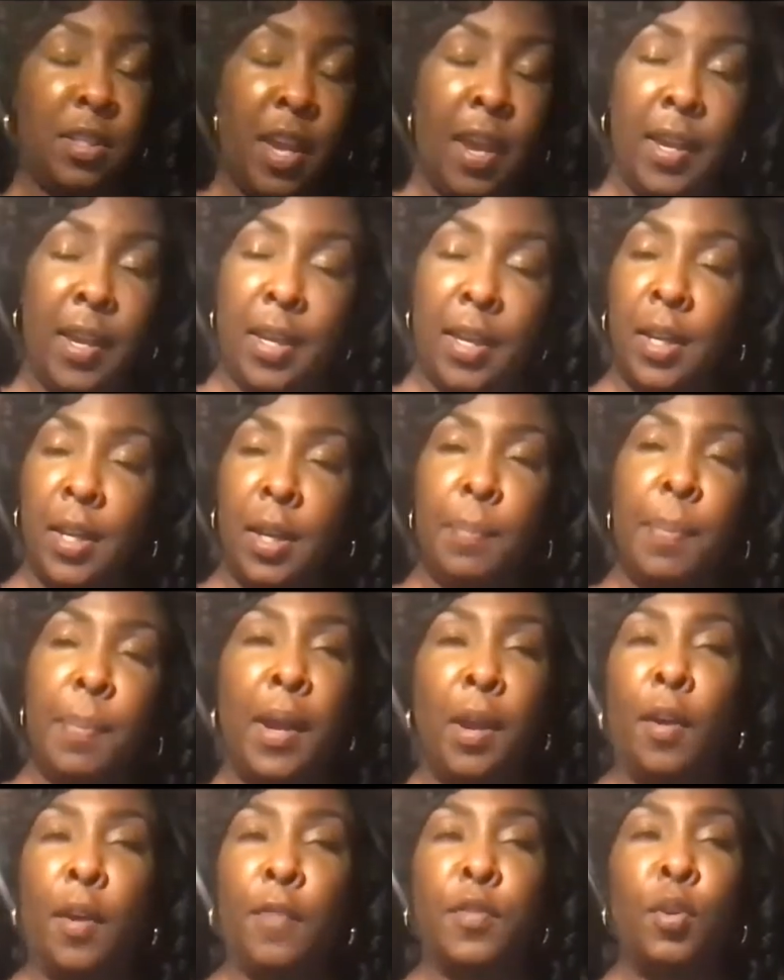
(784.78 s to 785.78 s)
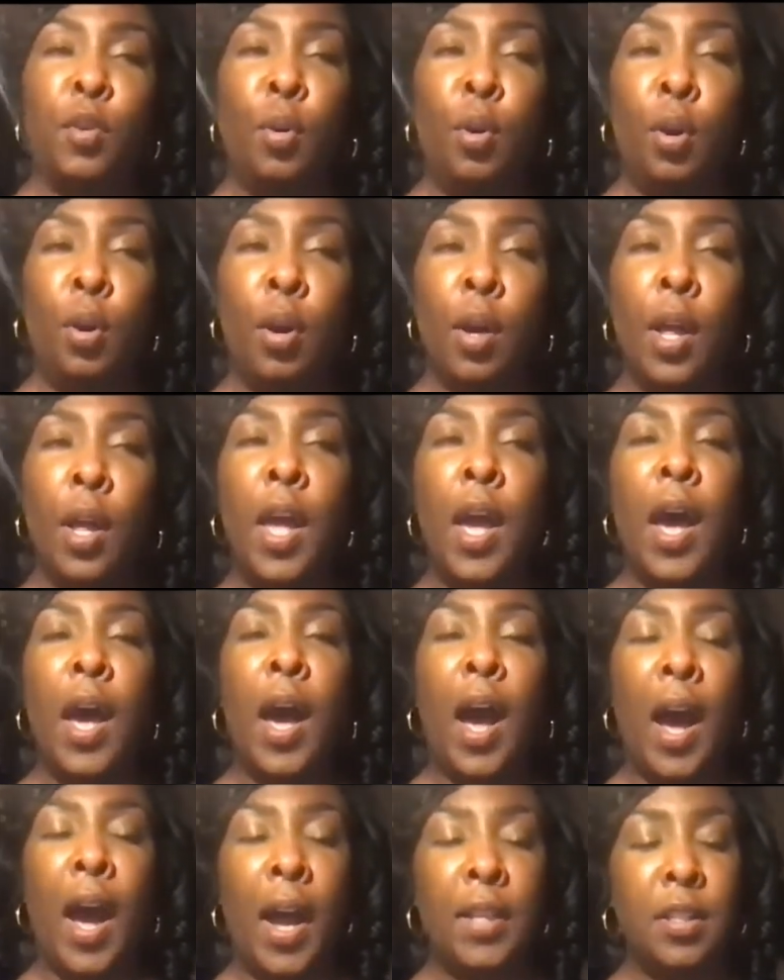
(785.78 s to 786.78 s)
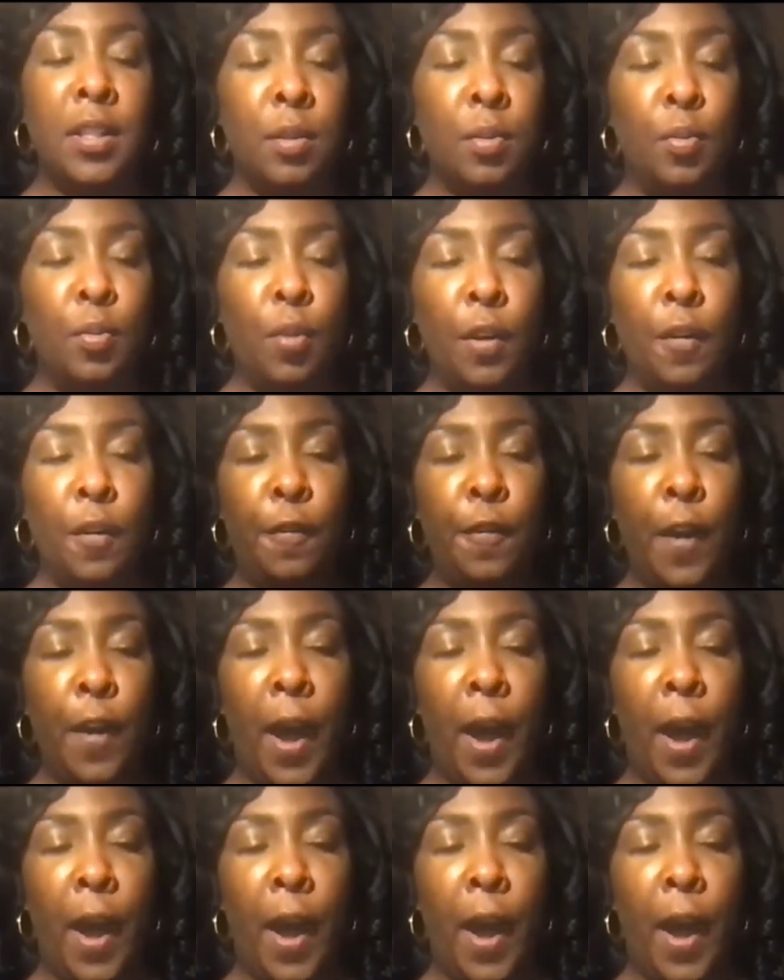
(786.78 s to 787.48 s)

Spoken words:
taking anybody off the hook, I just want to,